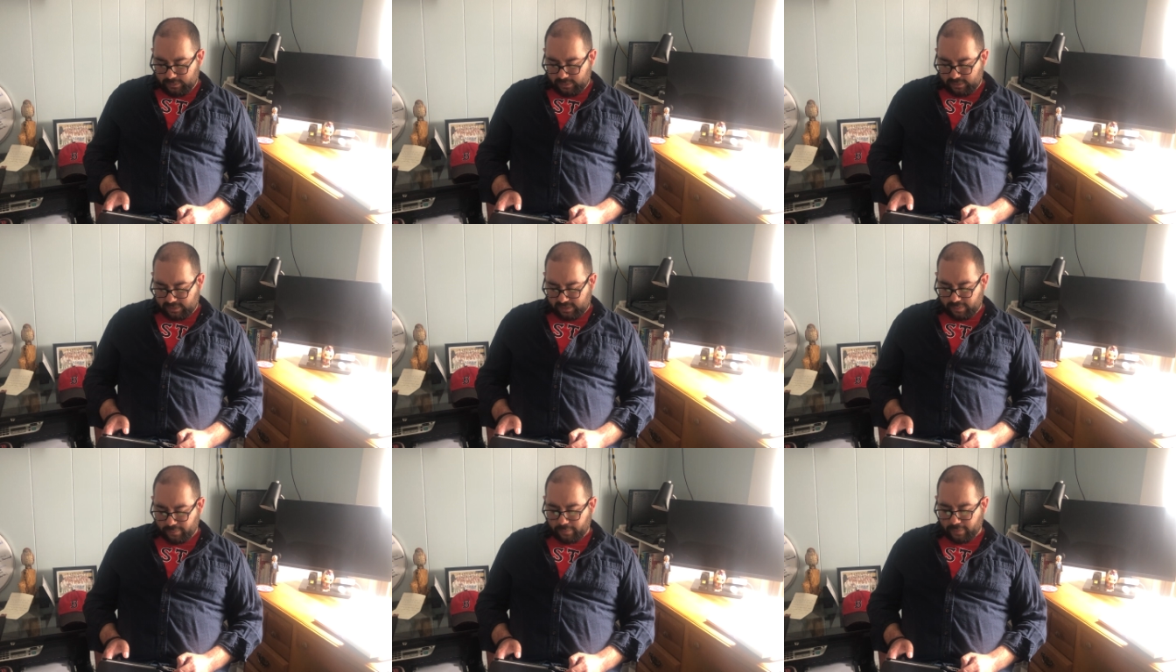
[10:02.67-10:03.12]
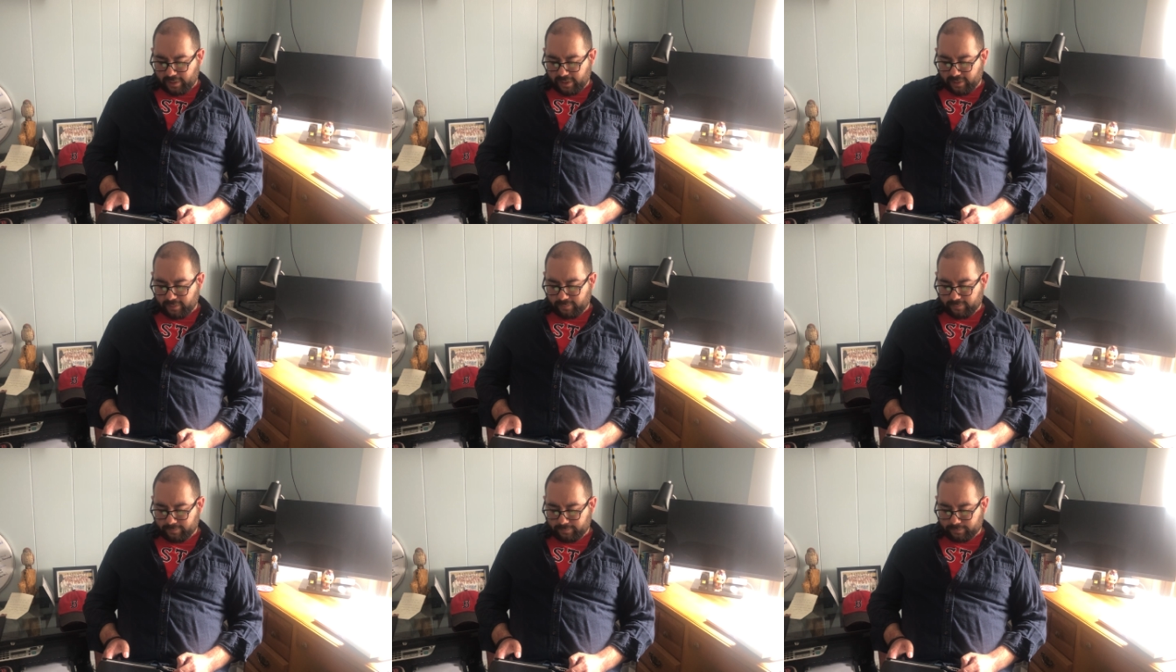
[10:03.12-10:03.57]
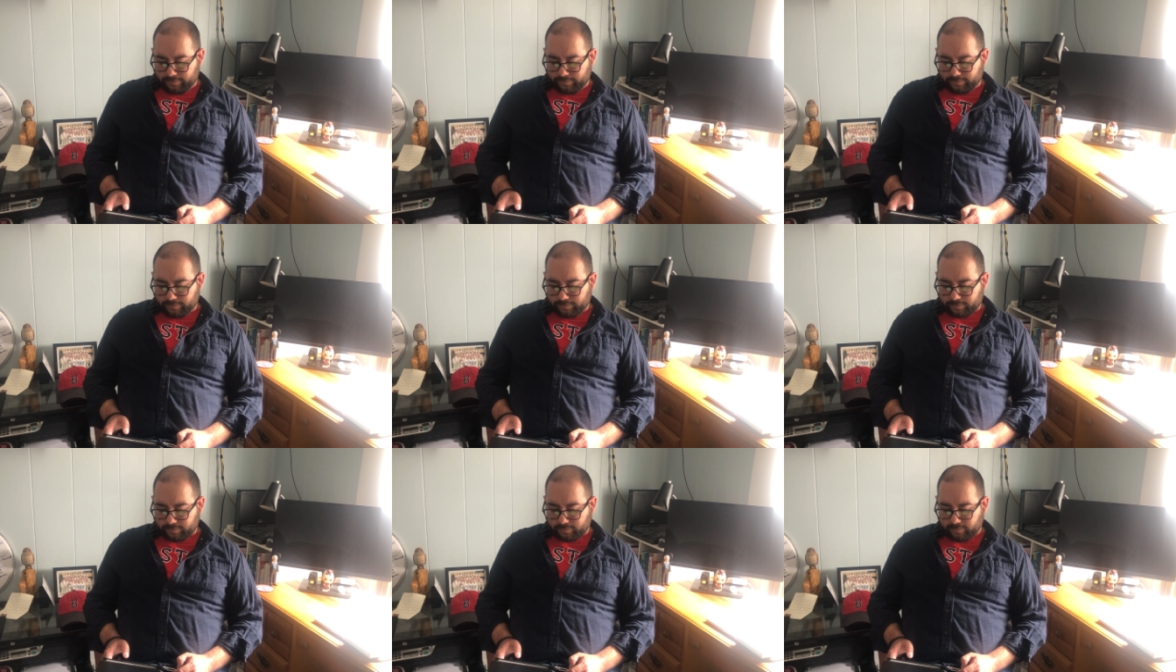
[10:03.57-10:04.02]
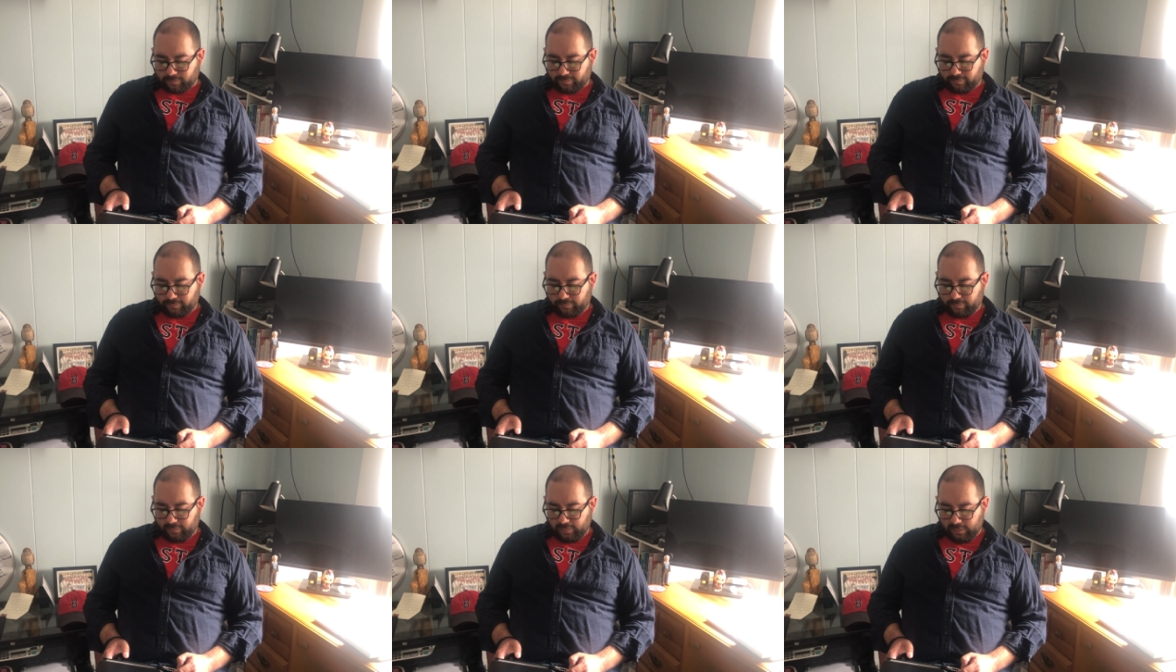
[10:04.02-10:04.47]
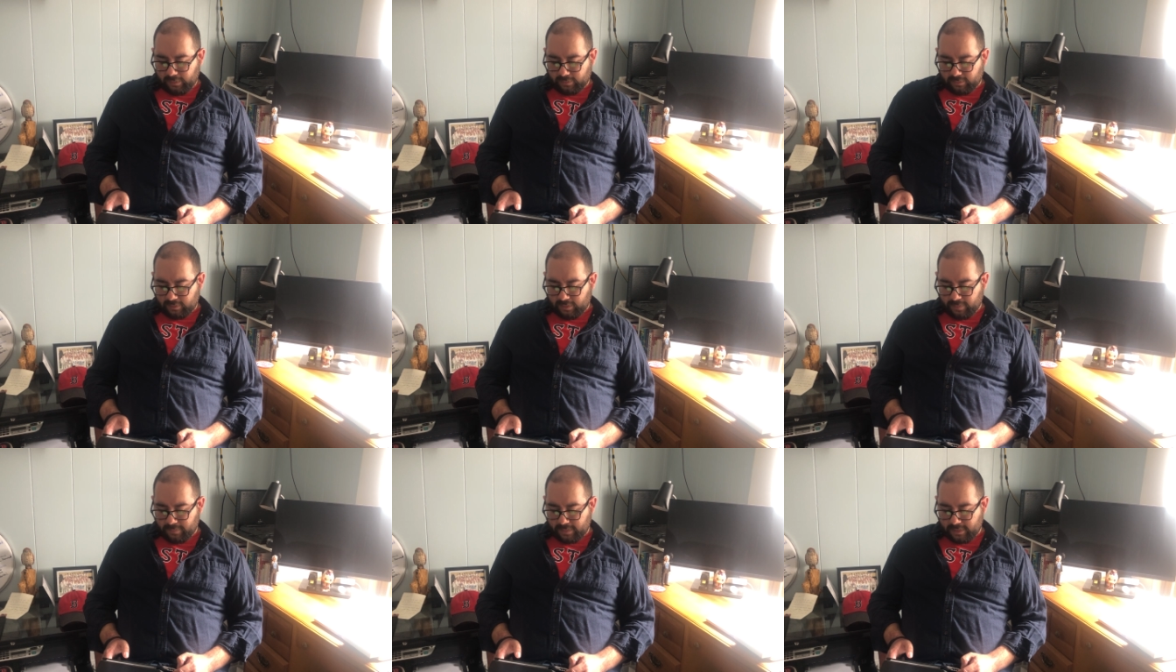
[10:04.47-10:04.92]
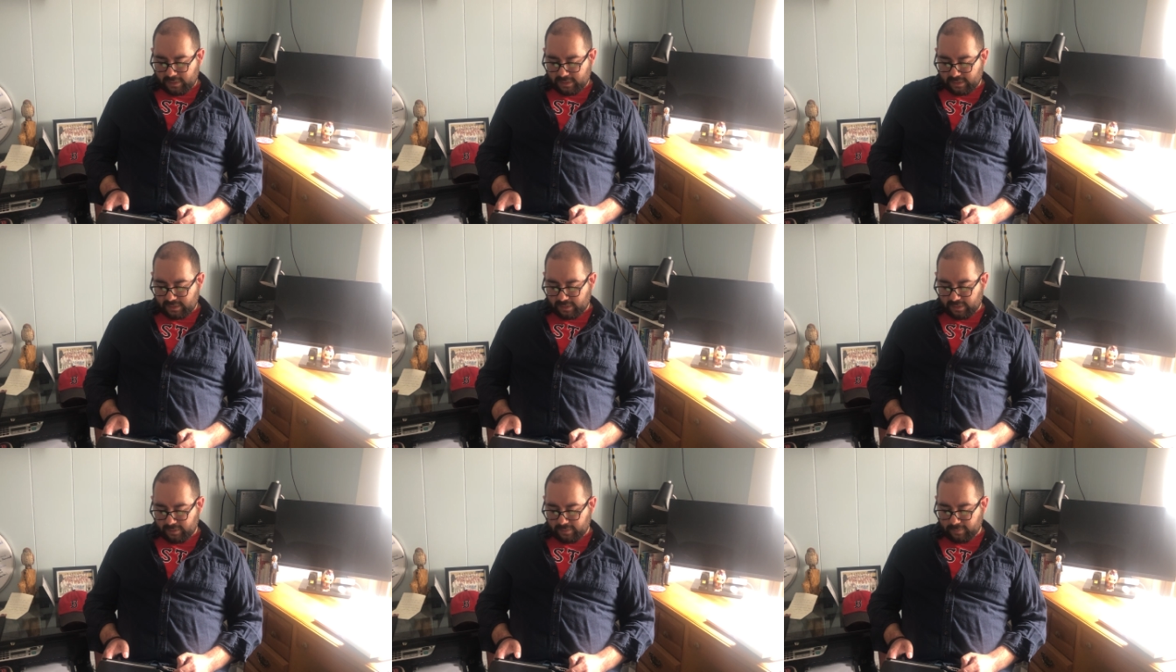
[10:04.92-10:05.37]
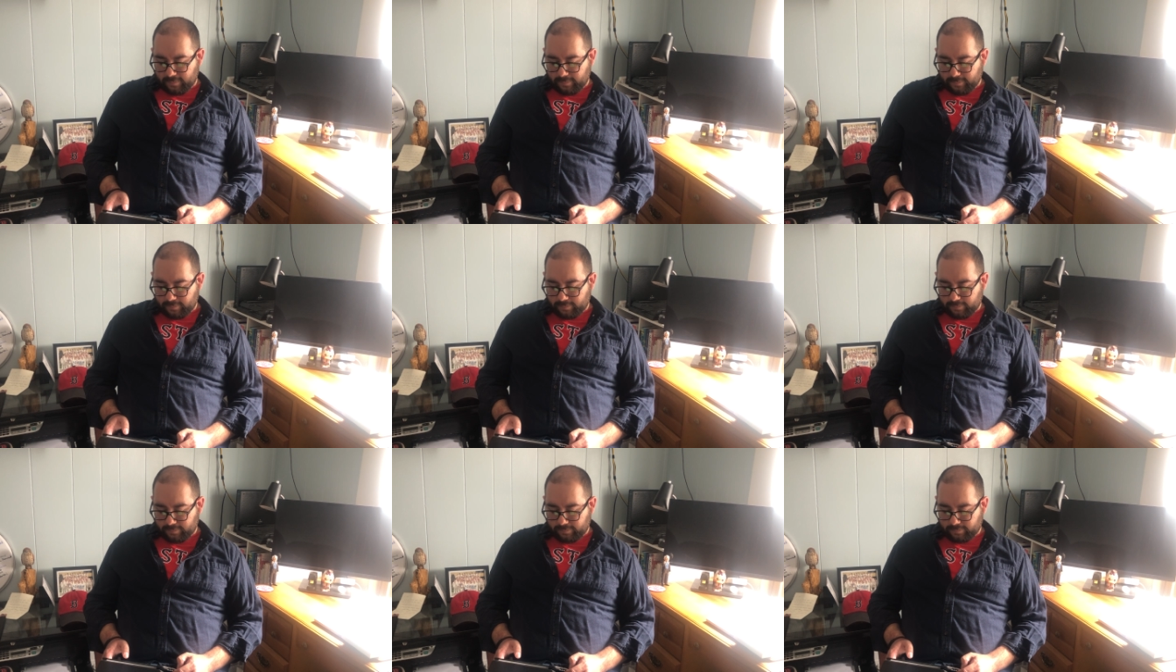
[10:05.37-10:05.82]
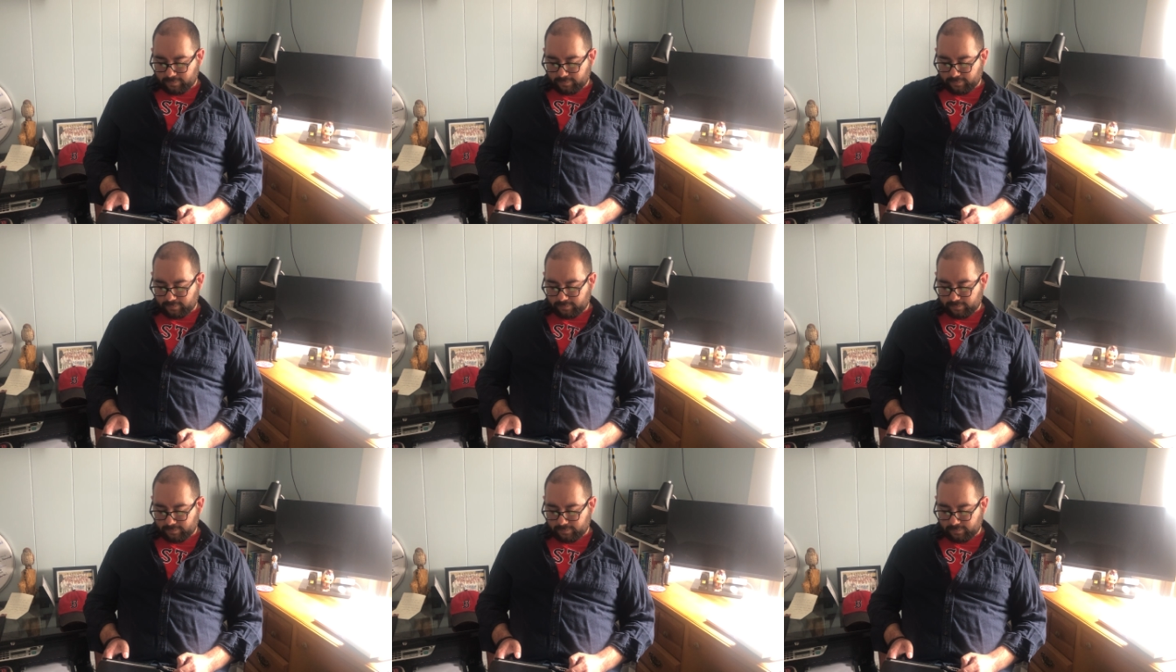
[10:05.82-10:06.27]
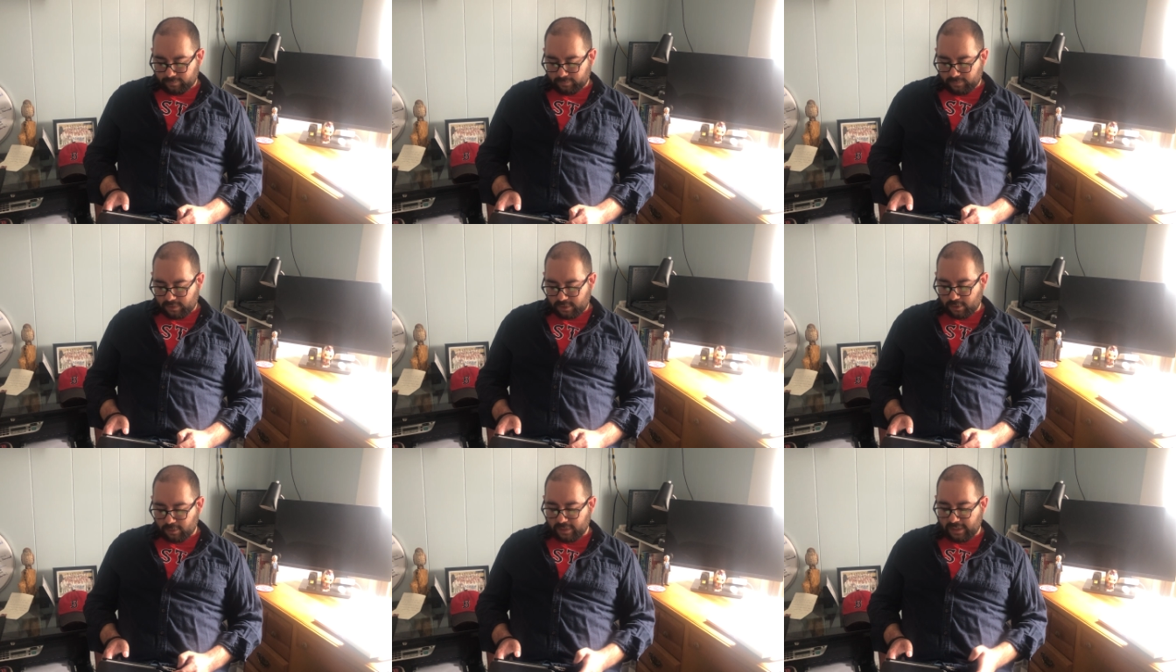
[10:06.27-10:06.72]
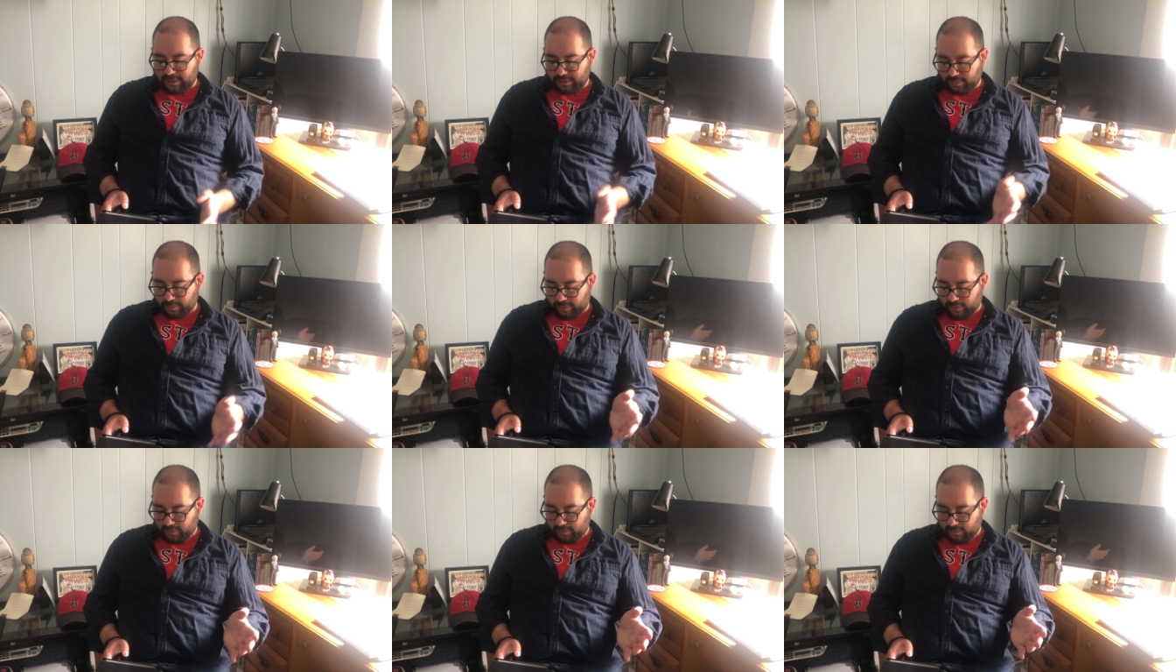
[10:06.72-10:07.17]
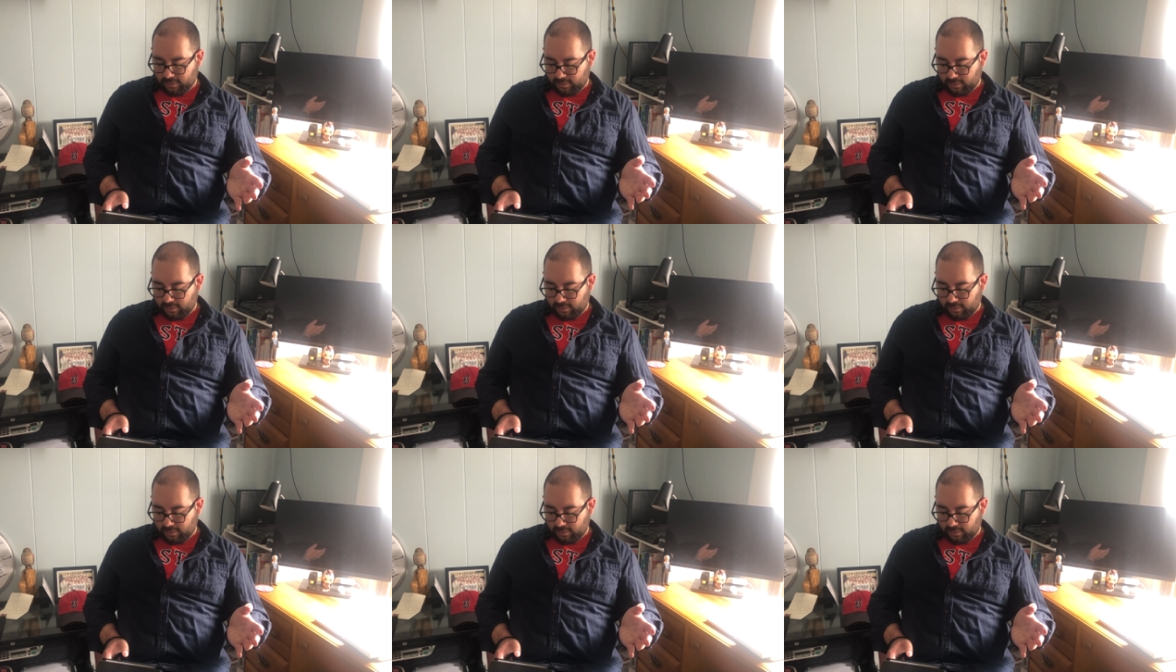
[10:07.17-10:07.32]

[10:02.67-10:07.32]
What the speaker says: somewhere. Let me see. So this one.